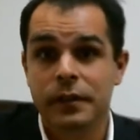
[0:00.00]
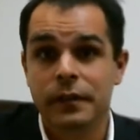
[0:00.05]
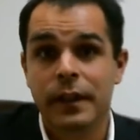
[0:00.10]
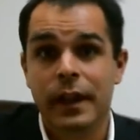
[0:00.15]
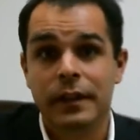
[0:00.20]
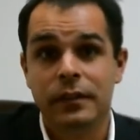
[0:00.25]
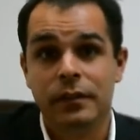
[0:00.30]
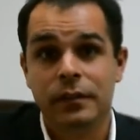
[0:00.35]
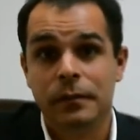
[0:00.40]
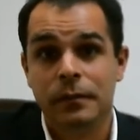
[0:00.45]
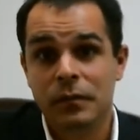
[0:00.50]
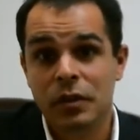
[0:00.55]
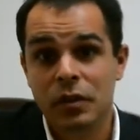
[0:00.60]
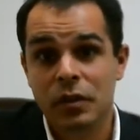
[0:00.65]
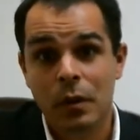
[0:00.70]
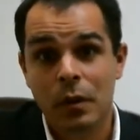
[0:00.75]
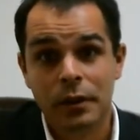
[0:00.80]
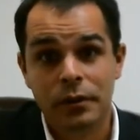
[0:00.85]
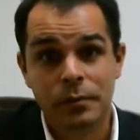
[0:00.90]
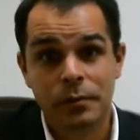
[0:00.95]
that some new
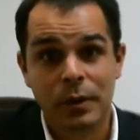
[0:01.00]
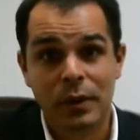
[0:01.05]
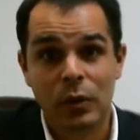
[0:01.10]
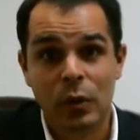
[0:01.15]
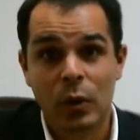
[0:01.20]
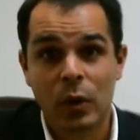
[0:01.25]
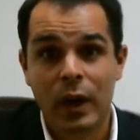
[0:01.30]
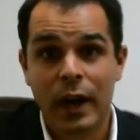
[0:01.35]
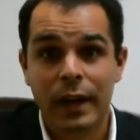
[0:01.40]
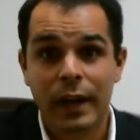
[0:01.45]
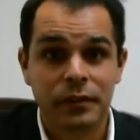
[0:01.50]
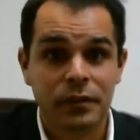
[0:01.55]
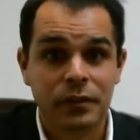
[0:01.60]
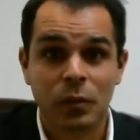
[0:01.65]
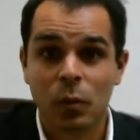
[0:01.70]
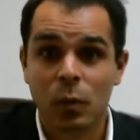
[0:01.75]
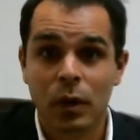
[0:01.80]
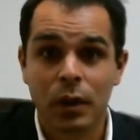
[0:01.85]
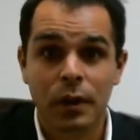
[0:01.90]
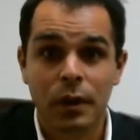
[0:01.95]
entrepreneur has to
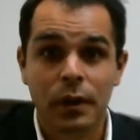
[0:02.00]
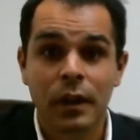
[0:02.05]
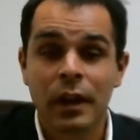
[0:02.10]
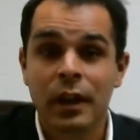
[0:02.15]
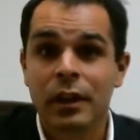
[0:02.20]
work